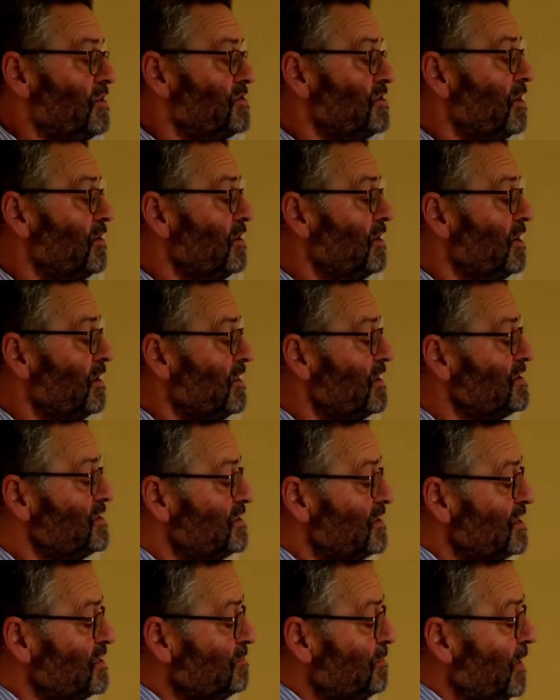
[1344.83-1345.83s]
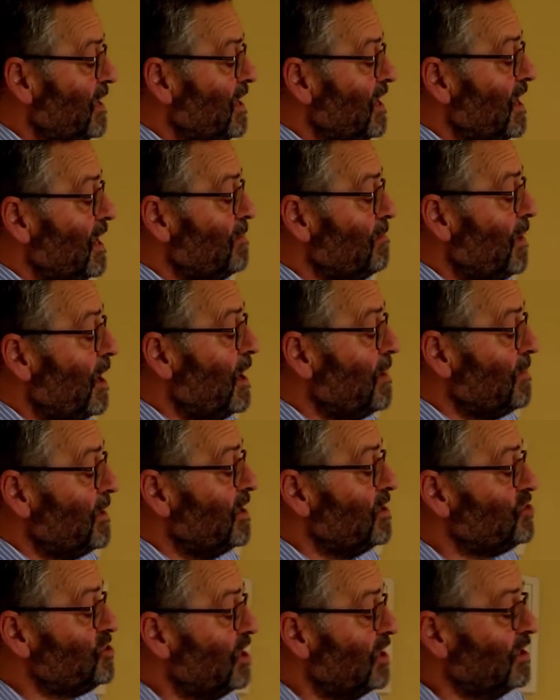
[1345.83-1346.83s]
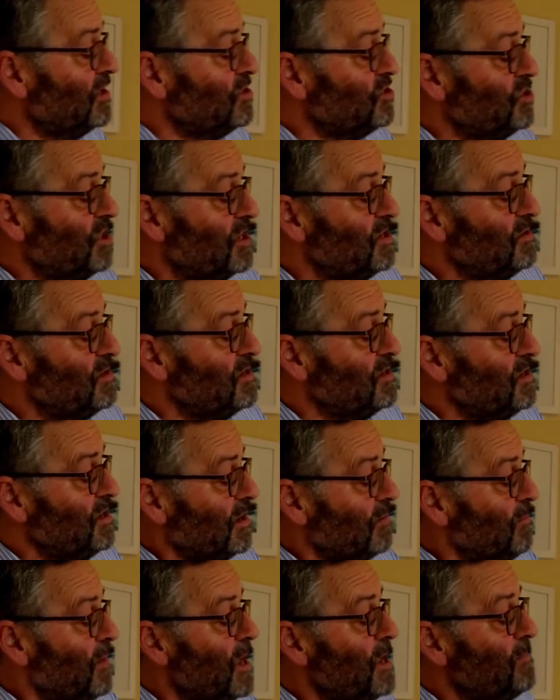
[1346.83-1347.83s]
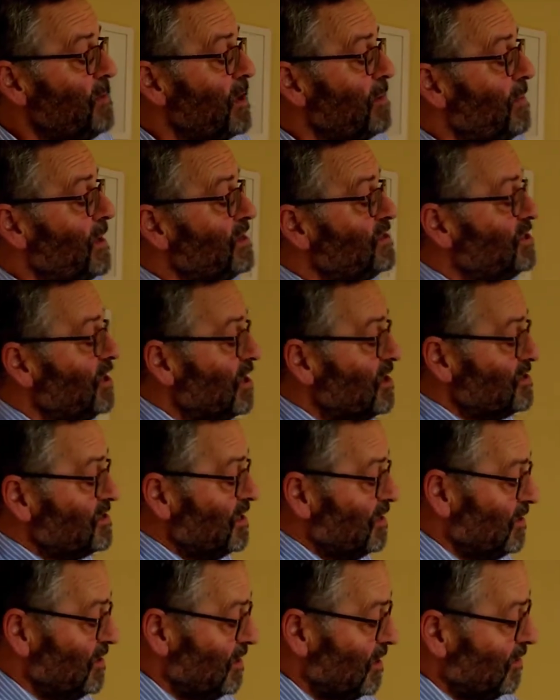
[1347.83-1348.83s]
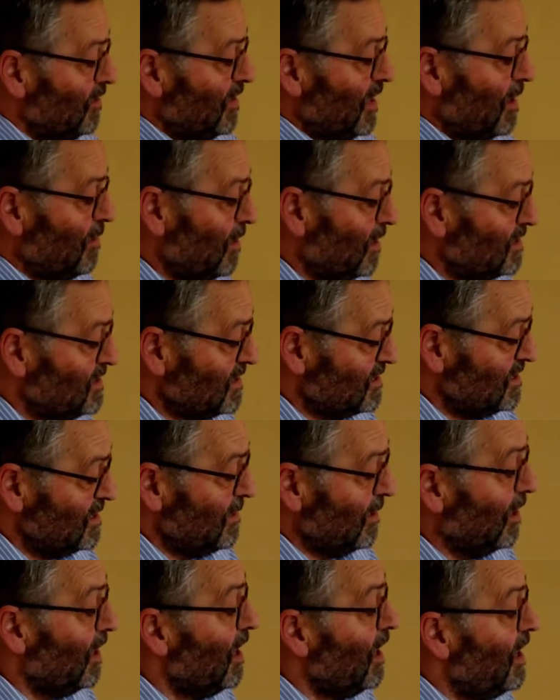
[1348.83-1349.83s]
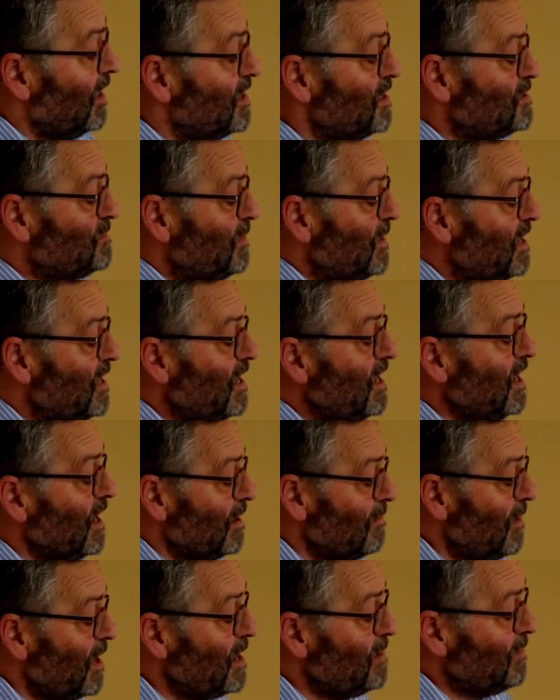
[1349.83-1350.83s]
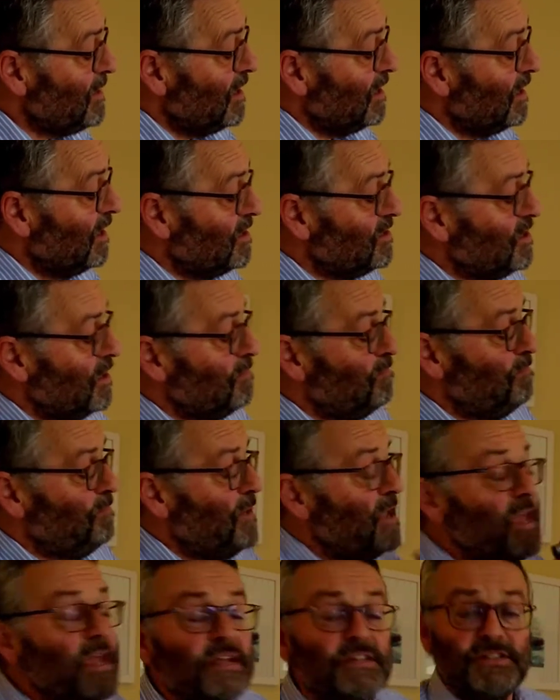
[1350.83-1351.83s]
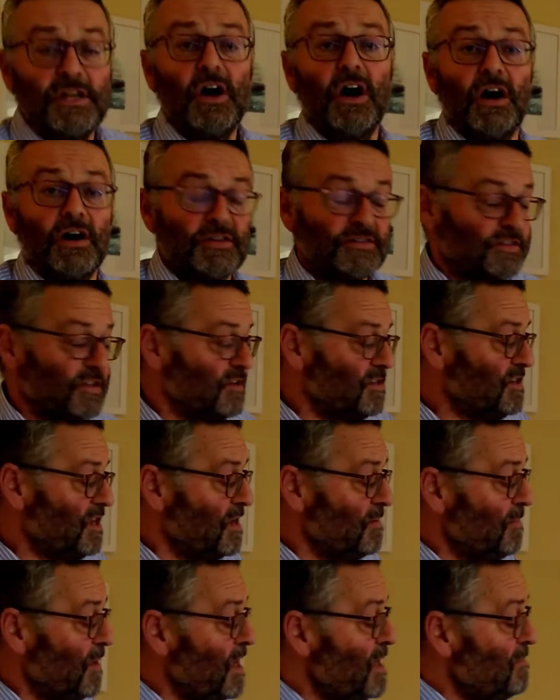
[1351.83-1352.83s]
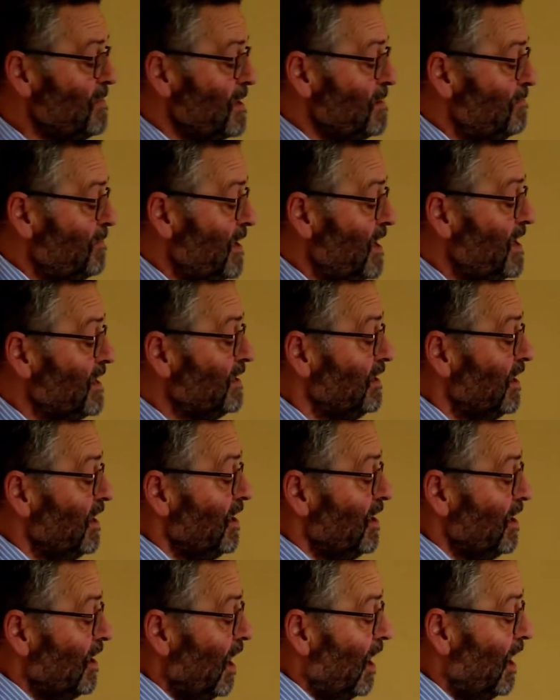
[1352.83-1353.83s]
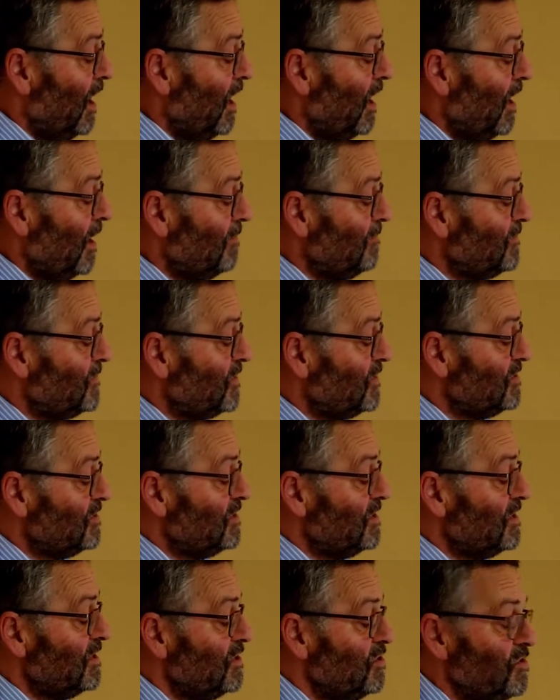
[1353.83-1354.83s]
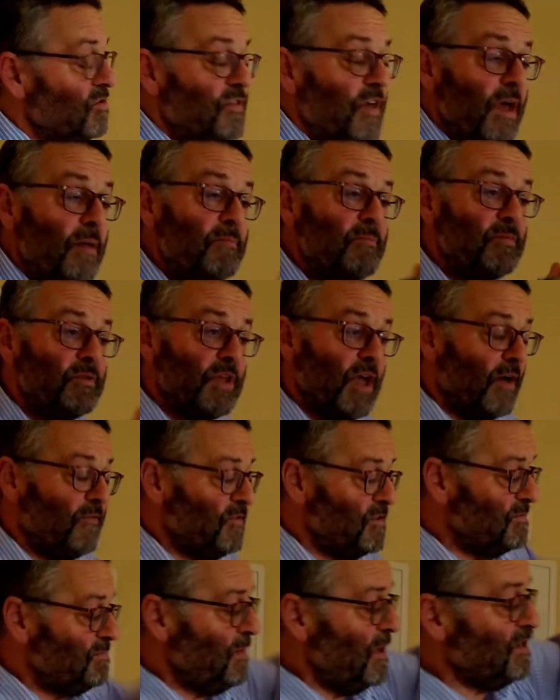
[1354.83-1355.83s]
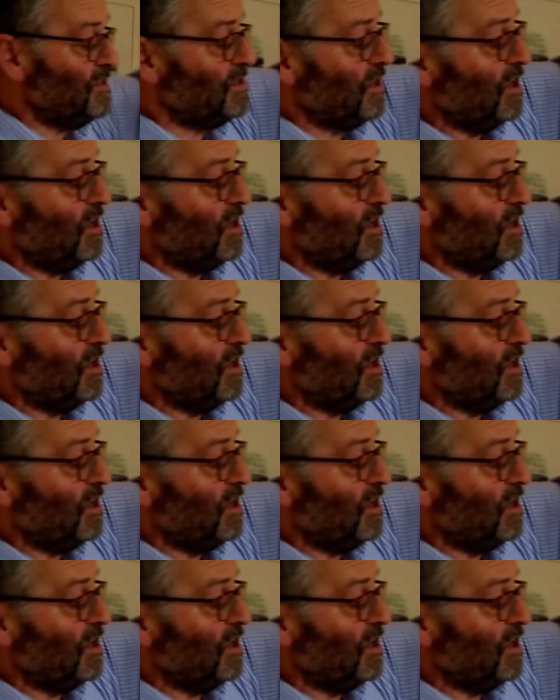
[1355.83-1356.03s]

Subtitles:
So, you know, this B here might be a chunk and schedule, you know, maybe a big task. Not that one, because that's email. This B here may be a big task. I say maybe big. You have this big